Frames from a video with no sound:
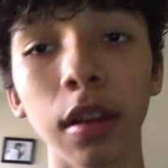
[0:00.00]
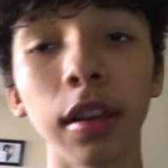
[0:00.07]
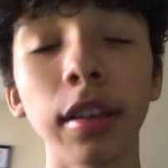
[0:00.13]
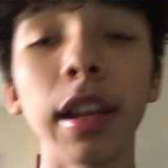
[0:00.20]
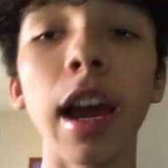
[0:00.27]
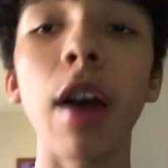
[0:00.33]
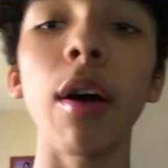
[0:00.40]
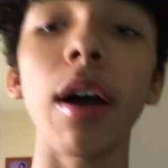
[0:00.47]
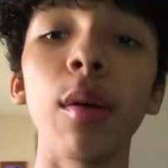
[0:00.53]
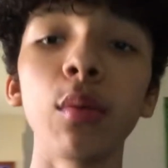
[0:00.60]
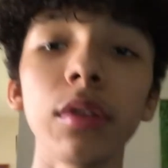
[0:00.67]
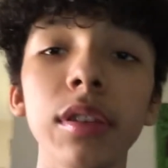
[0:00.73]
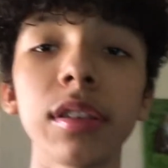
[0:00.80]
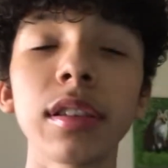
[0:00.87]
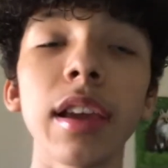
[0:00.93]
Now, I
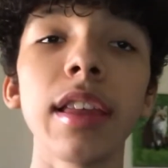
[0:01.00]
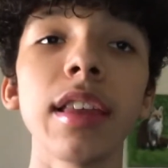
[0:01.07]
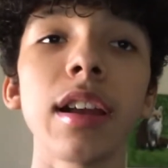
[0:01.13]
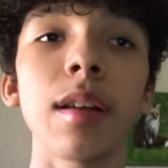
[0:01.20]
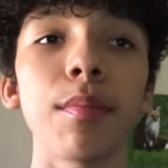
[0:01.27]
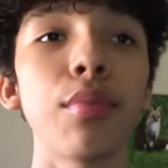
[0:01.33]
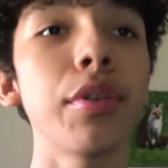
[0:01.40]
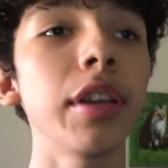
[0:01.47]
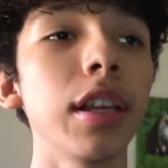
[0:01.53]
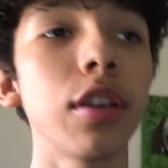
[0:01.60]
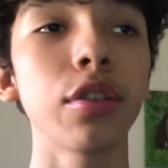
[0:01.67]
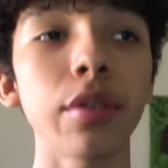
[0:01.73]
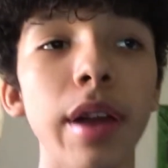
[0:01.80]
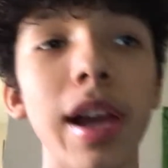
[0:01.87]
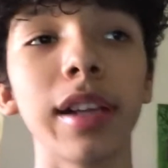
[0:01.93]
would say that I'm pretty
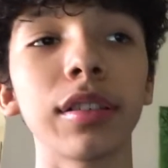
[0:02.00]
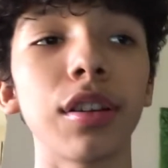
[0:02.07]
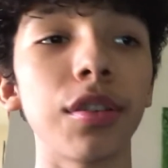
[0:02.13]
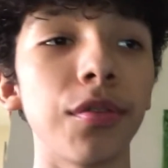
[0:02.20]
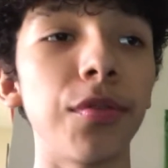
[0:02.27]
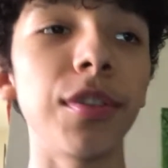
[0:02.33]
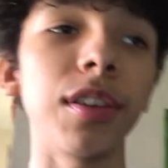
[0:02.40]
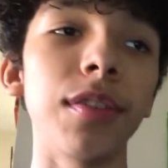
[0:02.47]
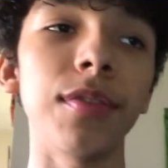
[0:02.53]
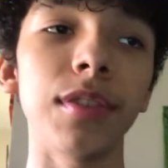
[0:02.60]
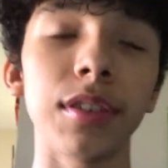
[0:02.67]
cracked on FIFA,